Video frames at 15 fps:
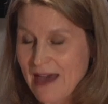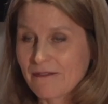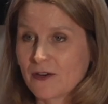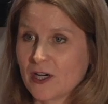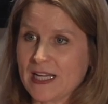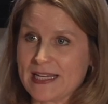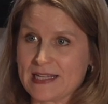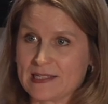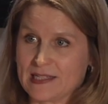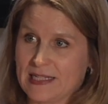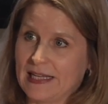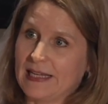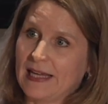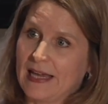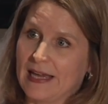ever
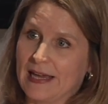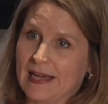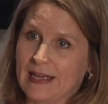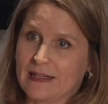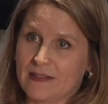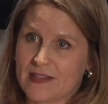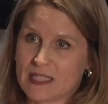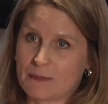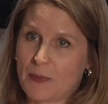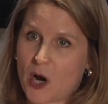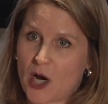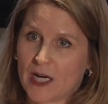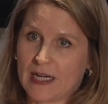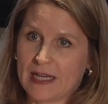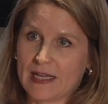easy, and this
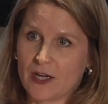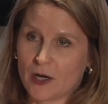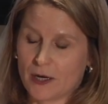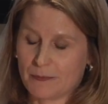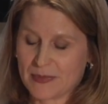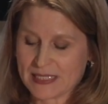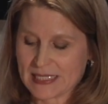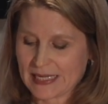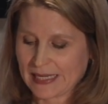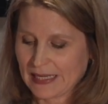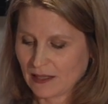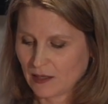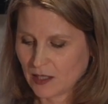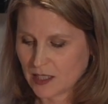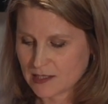bargaining year in
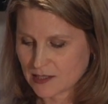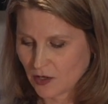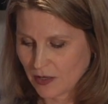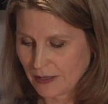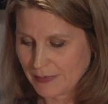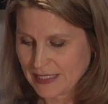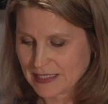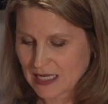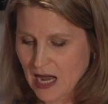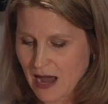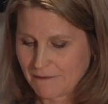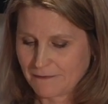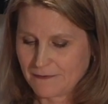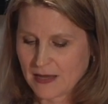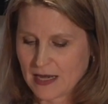particular is going to be
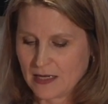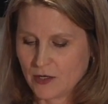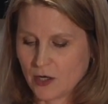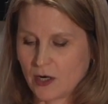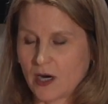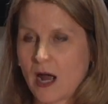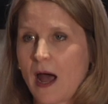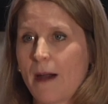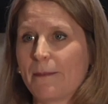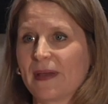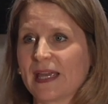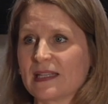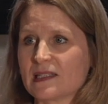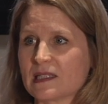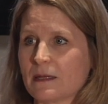tough. And you're up
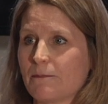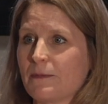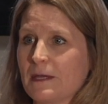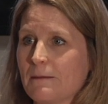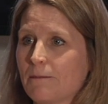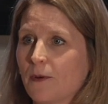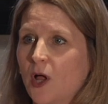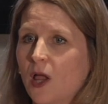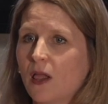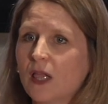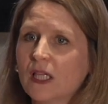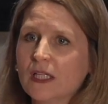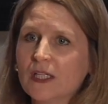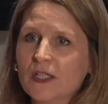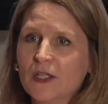against some
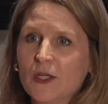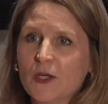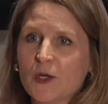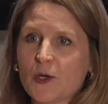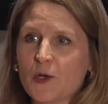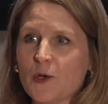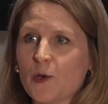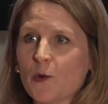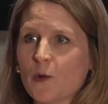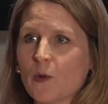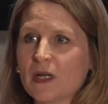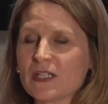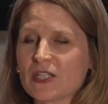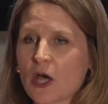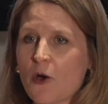people
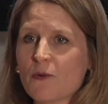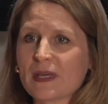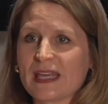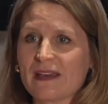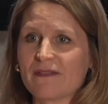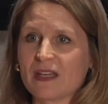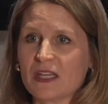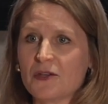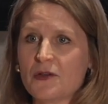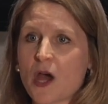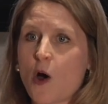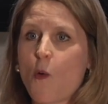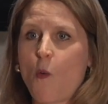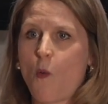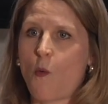who don't give a
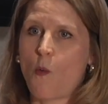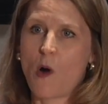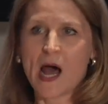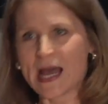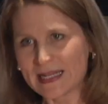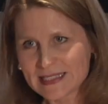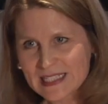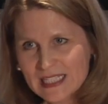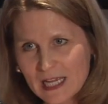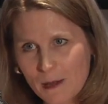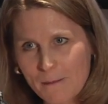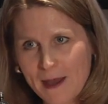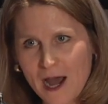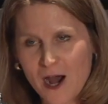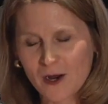you-know-what
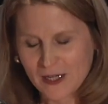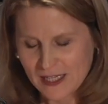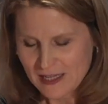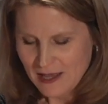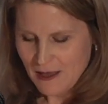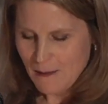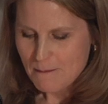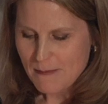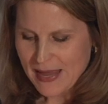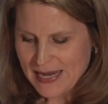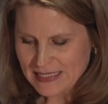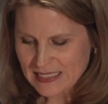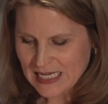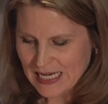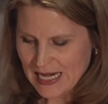about
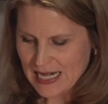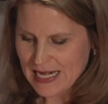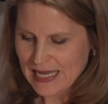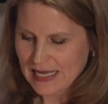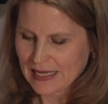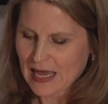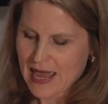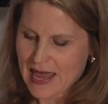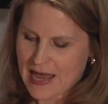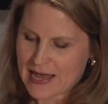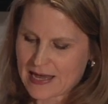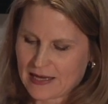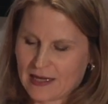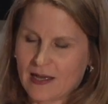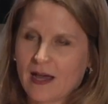maintaining
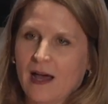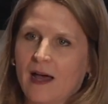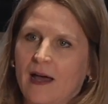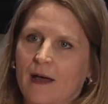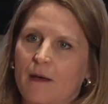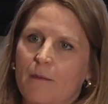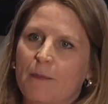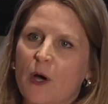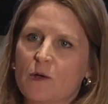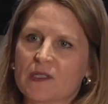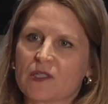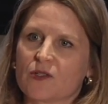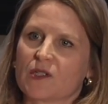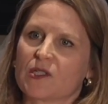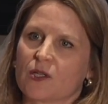a
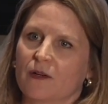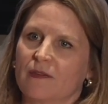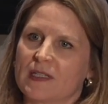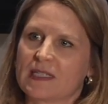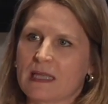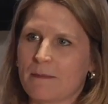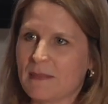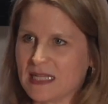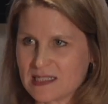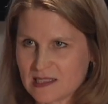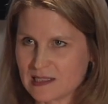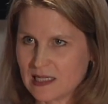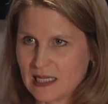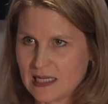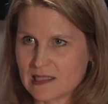postal service that meets
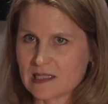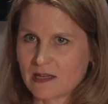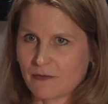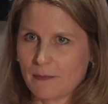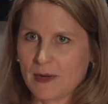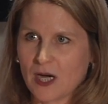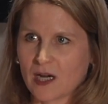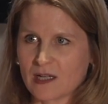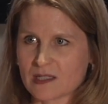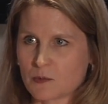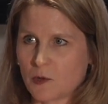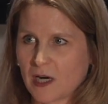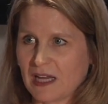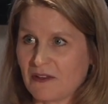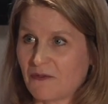the needs of America's
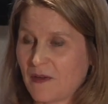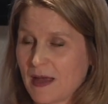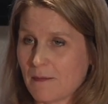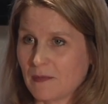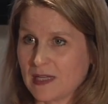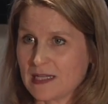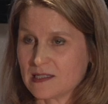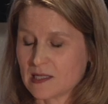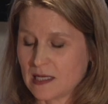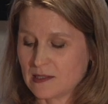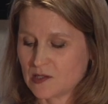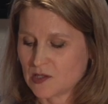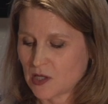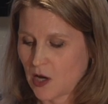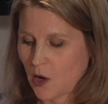working families.
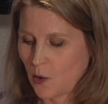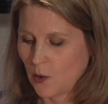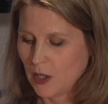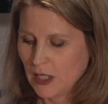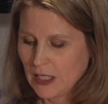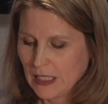And so